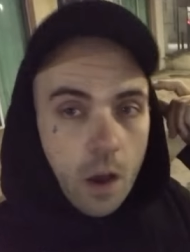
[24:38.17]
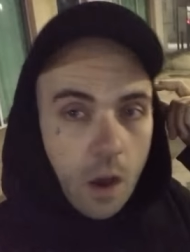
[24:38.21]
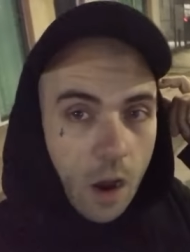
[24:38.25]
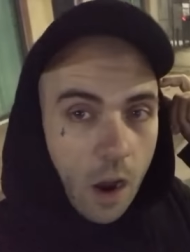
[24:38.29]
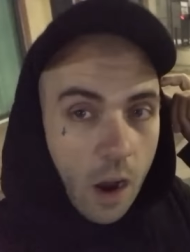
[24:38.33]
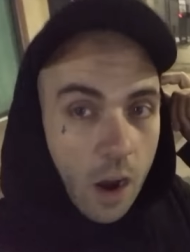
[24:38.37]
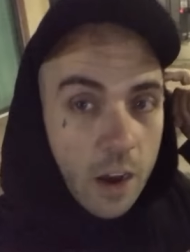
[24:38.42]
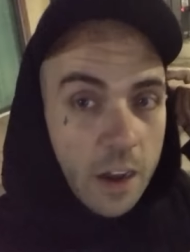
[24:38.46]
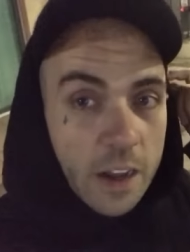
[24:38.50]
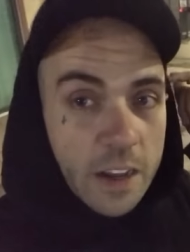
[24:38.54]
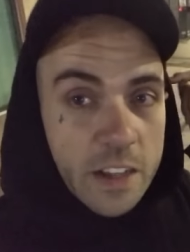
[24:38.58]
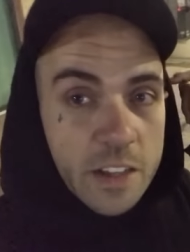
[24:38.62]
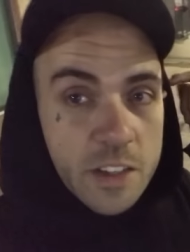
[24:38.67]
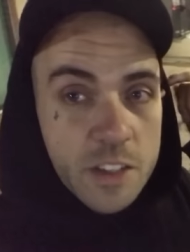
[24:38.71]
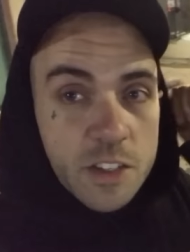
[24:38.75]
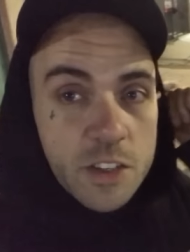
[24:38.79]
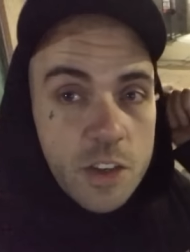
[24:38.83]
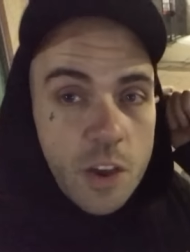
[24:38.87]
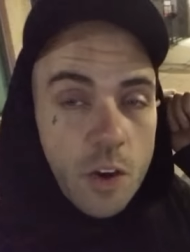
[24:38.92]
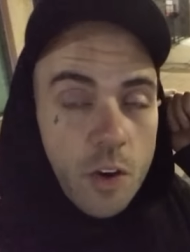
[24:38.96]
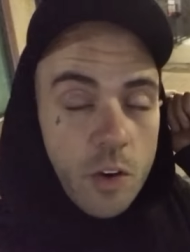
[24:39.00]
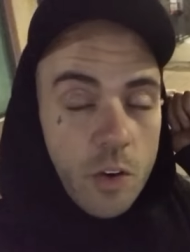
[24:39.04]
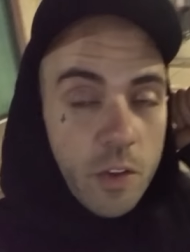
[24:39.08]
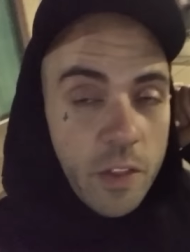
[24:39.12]
Alright,
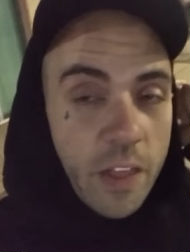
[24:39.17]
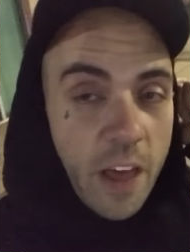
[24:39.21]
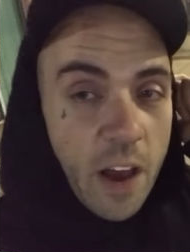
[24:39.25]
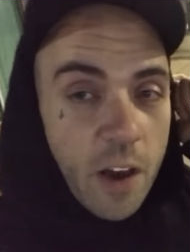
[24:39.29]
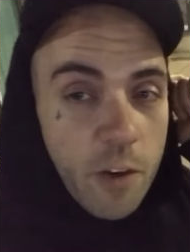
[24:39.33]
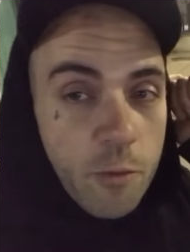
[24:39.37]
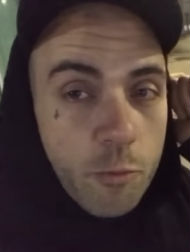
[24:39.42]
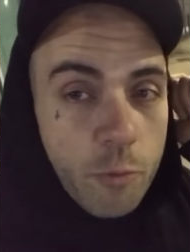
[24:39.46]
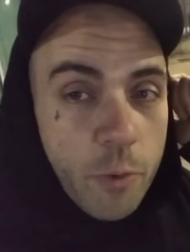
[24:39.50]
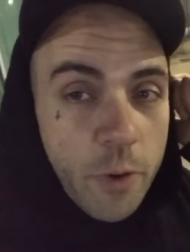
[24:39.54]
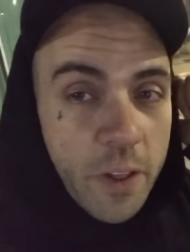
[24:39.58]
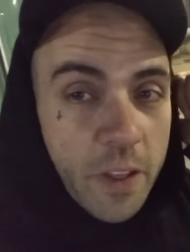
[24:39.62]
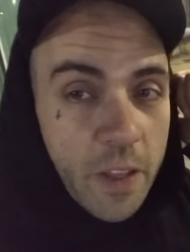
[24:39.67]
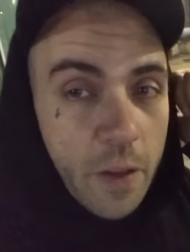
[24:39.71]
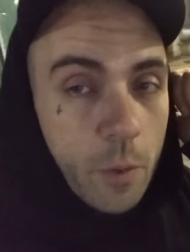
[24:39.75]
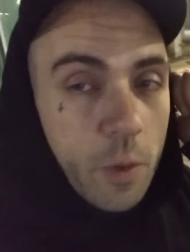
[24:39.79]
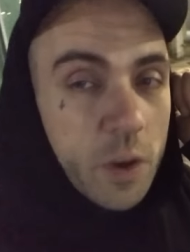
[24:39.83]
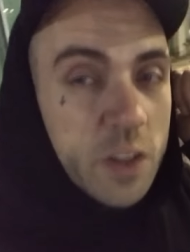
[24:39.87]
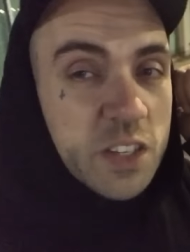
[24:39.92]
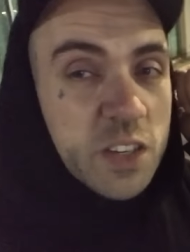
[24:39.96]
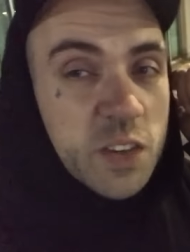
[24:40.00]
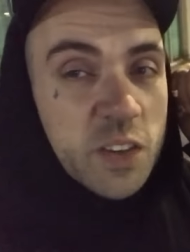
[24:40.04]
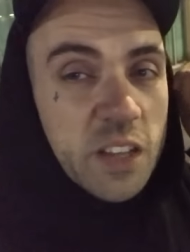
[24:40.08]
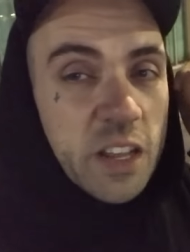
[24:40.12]
so that really
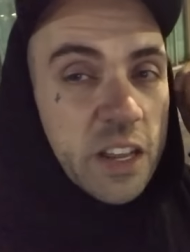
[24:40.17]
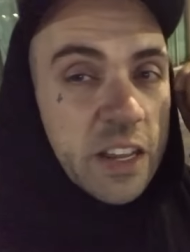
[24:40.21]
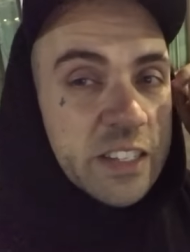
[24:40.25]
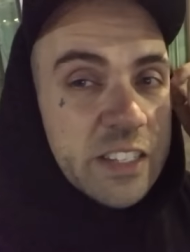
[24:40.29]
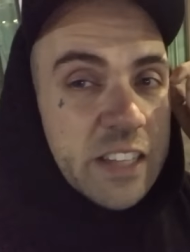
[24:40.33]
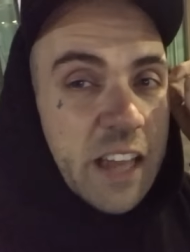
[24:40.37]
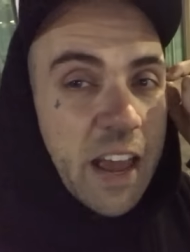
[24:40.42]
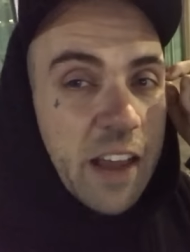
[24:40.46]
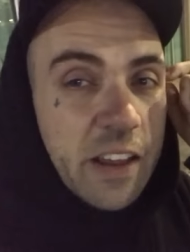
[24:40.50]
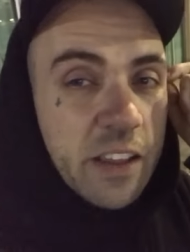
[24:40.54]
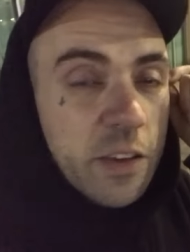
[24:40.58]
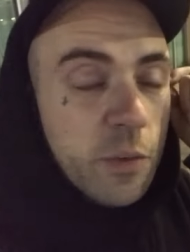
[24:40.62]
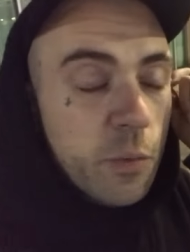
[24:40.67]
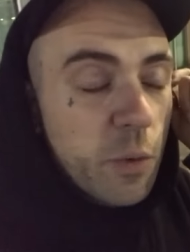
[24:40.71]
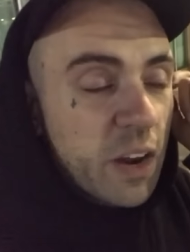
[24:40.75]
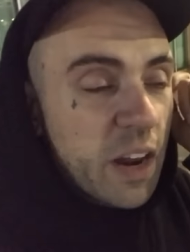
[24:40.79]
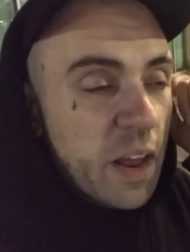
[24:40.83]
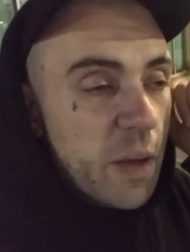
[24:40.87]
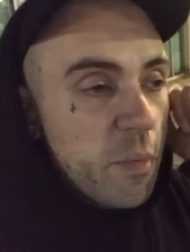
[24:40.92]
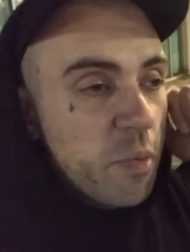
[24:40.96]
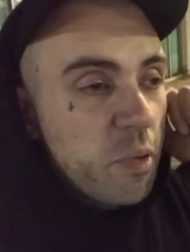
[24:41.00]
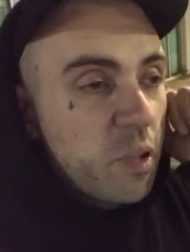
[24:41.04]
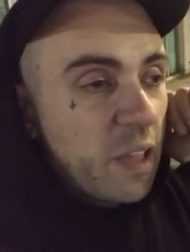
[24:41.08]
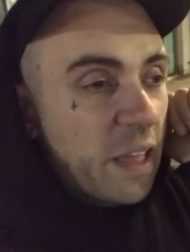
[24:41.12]
wasn't exactly
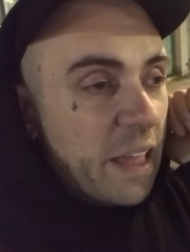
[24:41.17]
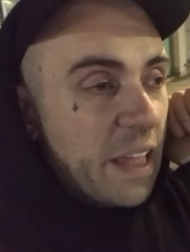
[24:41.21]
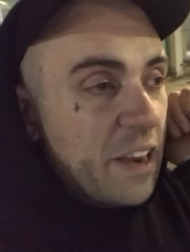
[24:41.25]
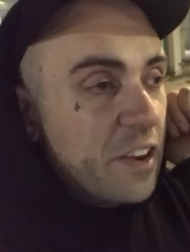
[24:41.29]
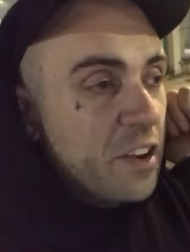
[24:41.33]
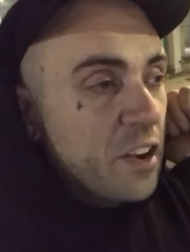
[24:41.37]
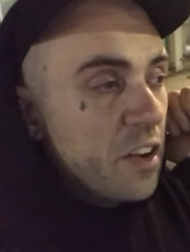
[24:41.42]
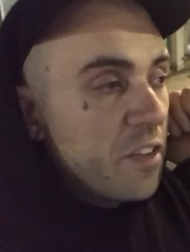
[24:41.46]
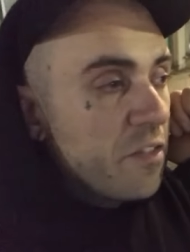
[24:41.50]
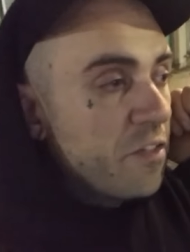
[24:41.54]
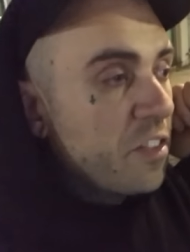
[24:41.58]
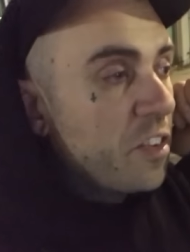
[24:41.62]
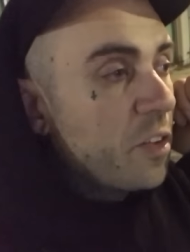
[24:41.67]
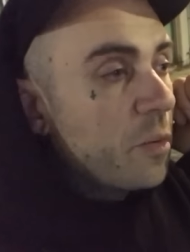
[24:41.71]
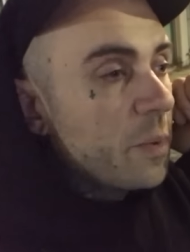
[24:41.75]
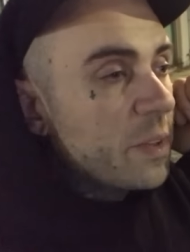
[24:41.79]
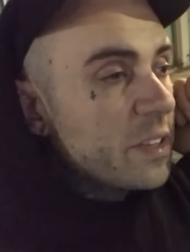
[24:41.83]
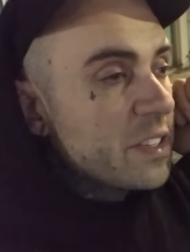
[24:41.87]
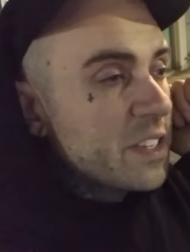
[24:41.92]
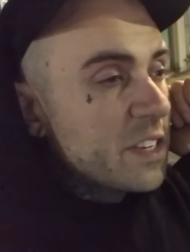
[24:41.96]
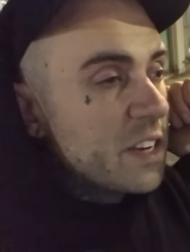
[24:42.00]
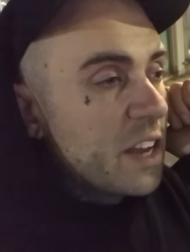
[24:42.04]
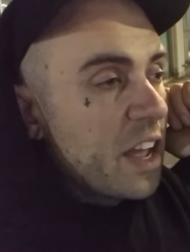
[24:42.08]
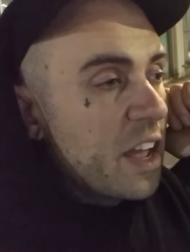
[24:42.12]
what I planned on
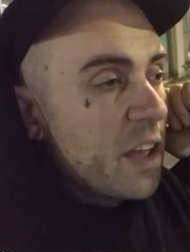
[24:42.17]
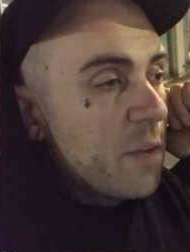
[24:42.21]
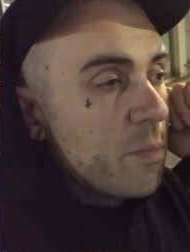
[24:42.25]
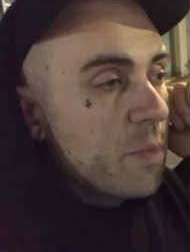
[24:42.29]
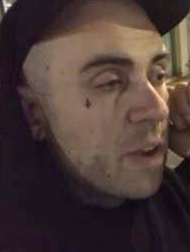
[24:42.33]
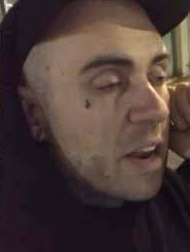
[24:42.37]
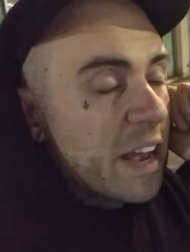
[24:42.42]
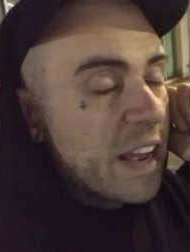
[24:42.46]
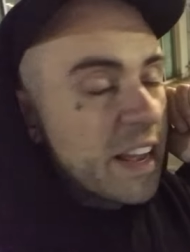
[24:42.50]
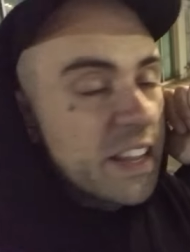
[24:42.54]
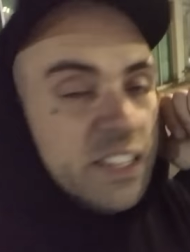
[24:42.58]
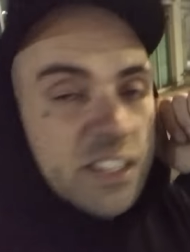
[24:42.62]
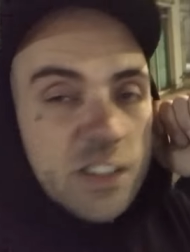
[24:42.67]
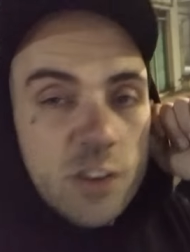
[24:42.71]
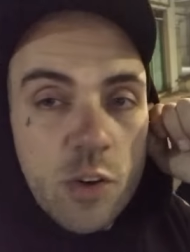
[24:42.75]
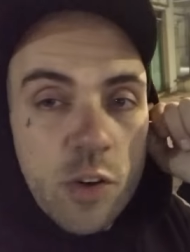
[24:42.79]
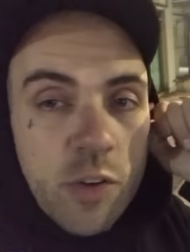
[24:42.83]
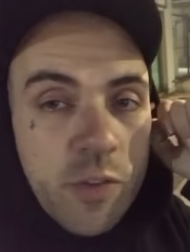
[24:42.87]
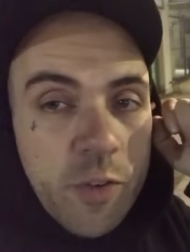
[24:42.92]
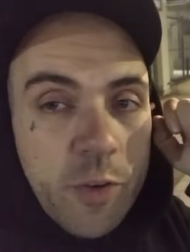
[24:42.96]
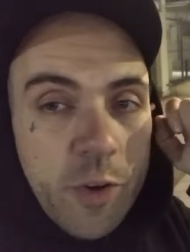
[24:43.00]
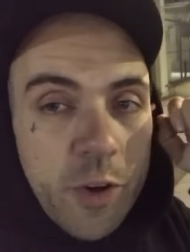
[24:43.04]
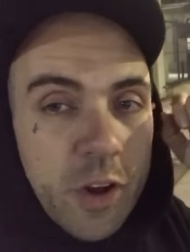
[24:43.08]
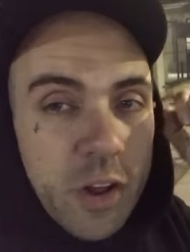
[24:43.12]
filming tonight, but I guess
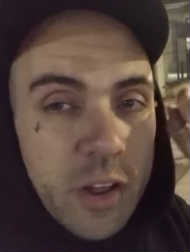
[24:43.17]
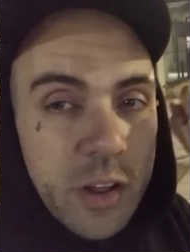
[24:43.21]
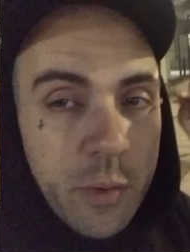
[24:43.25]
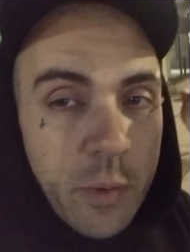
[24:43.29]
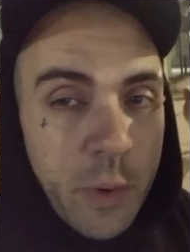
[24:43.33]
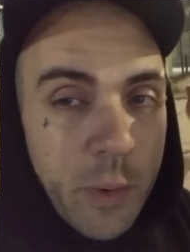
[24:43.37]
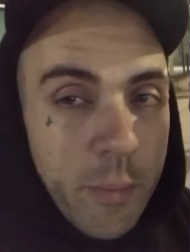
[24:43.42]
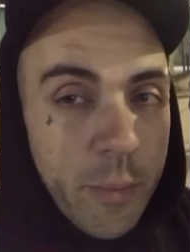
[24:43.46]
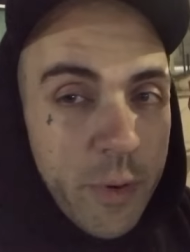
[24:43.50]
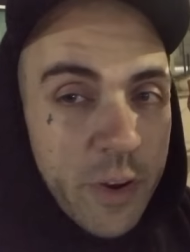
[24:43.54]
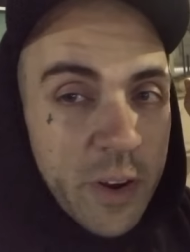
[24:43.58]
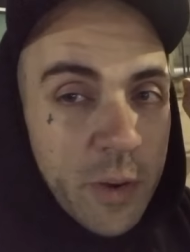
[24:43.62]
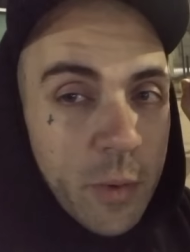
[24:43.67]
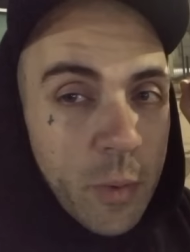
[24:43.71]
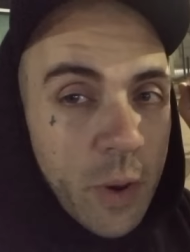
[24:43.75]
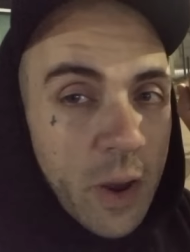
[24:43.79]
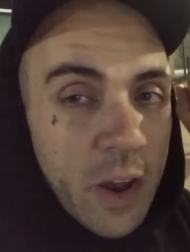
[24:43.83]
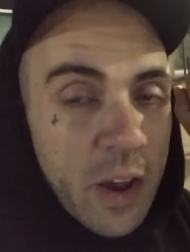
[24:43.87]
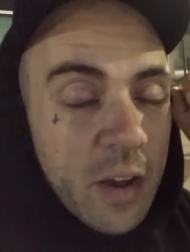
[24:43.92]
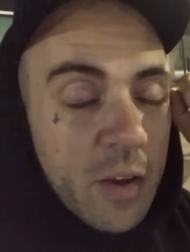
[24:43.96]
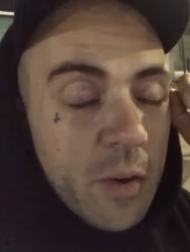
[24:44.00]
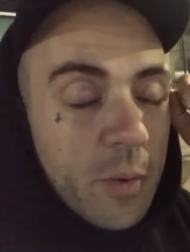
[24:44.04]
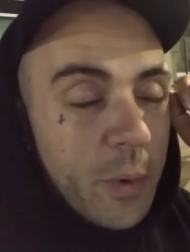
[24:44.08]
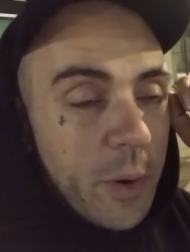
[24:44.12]
overall it went pretty
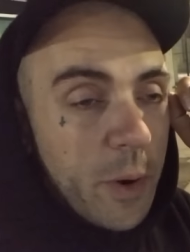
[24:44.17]
well.